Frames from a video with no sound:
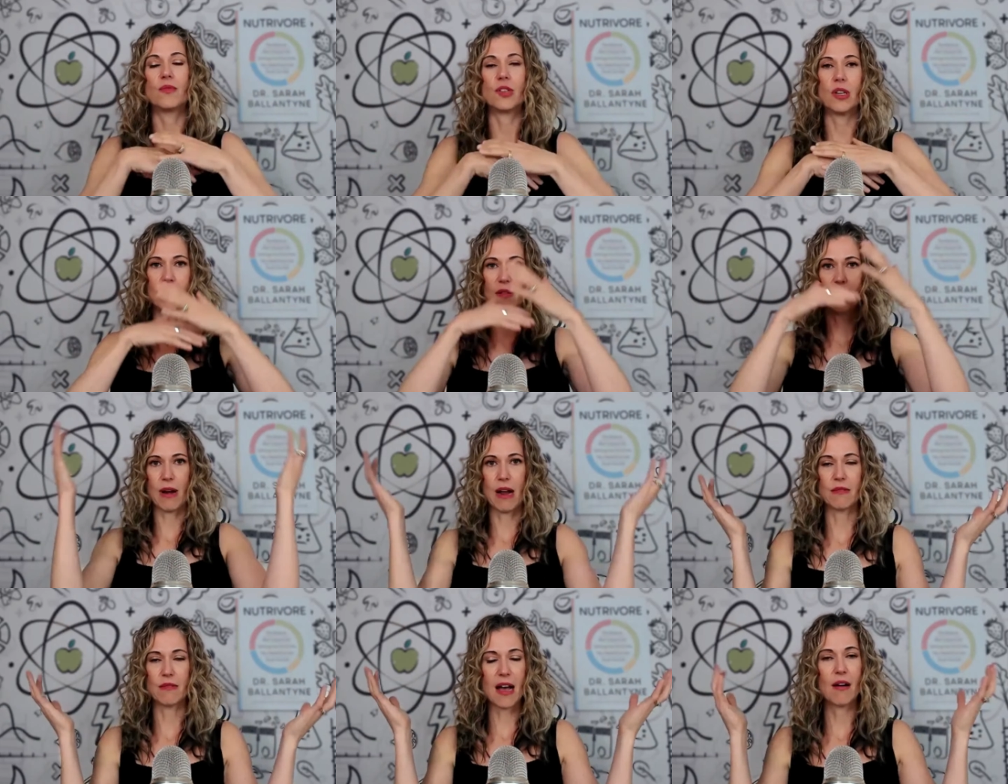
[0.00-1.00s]
to
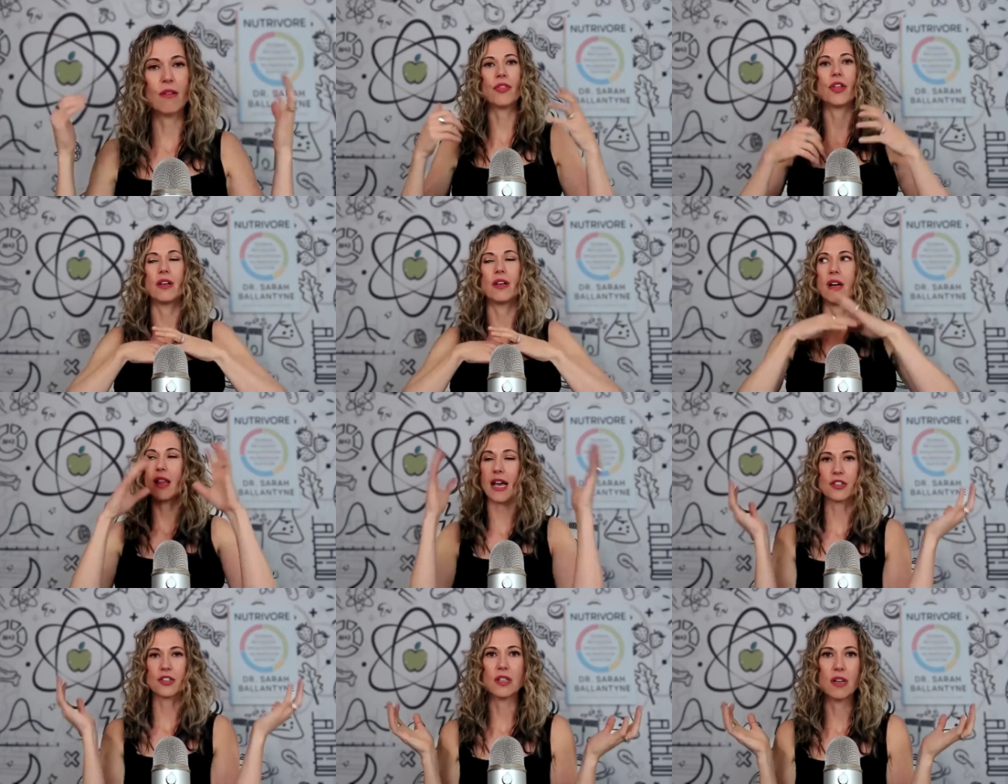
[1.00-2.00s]
round out the
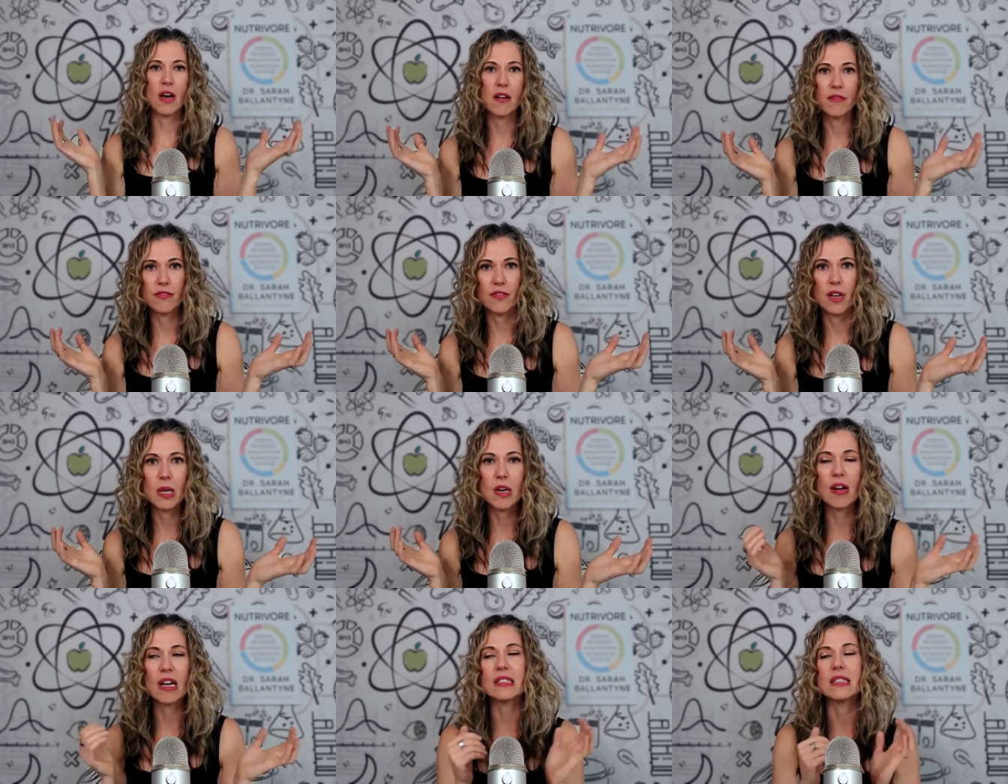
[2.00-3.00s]
collection of amino
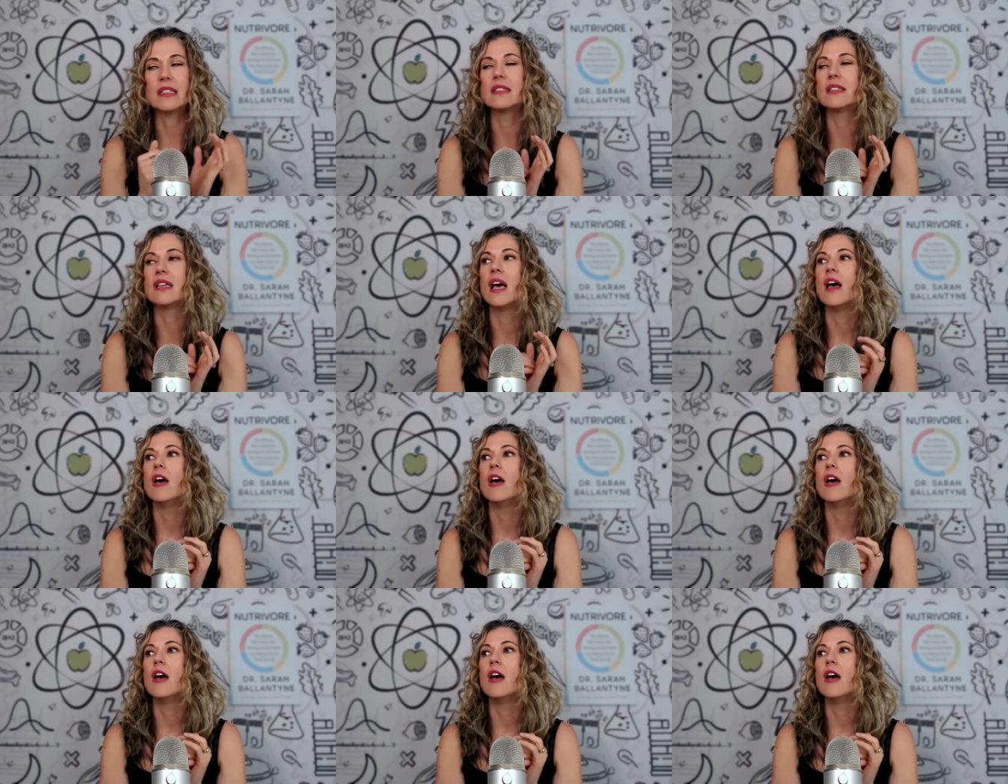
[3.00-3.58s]
acids